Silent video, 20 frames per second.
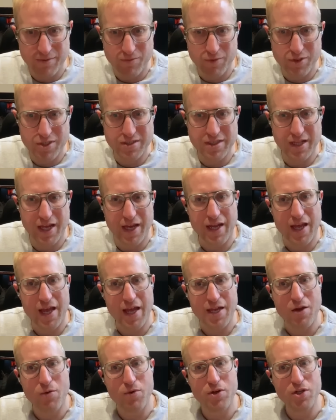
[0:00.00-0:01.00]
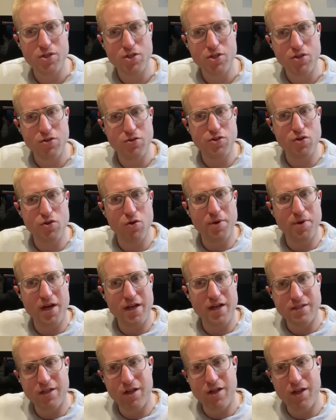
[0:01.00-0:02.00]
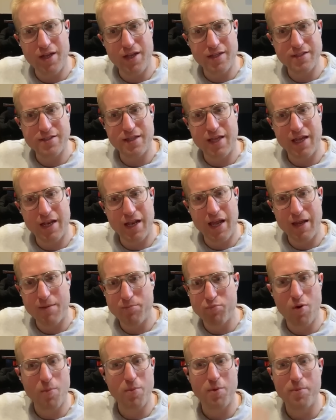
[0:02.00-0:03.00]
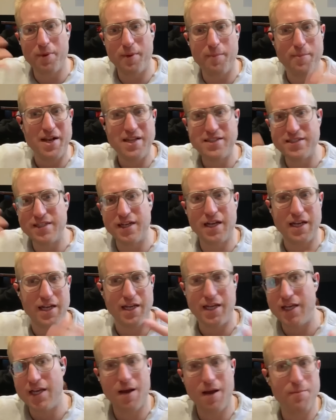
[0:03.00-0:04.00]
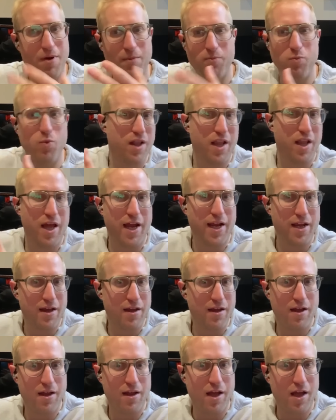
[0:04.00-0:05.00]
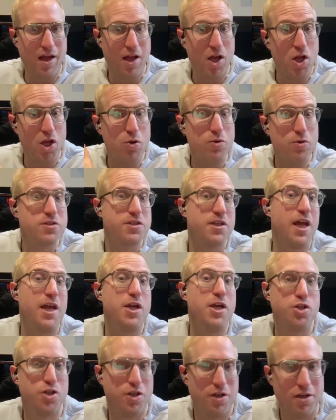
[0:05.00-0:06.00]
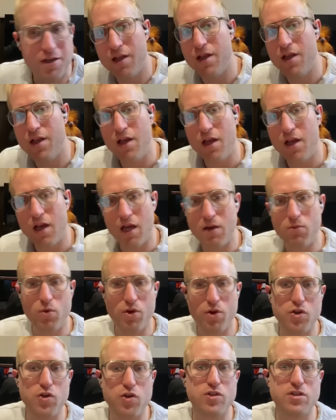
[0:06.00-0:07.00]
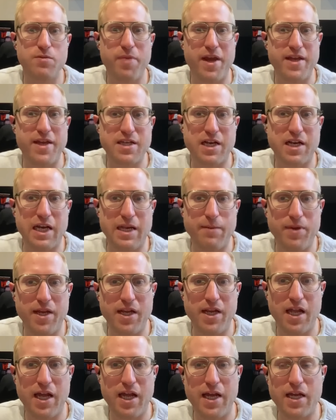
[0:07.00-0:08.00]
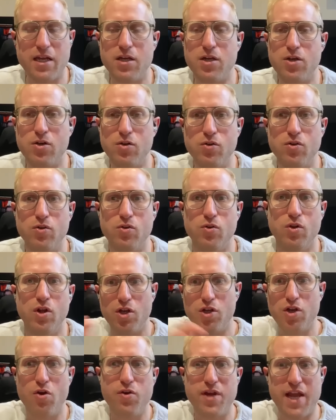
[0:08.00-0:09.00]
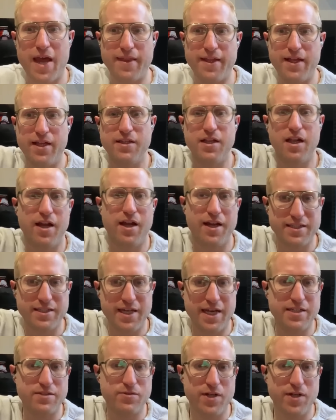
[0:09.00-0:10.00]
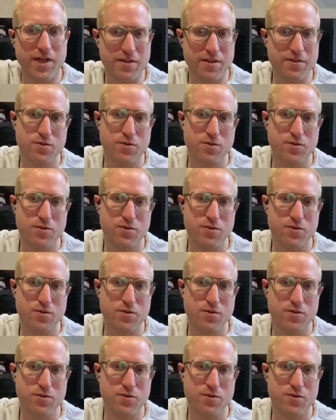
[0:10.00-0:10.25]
which is like, I don't want you to use your past learning to then like probabilistically come up with like a hallucination. I want you to basically be like, cool, go get the underlying data and here are the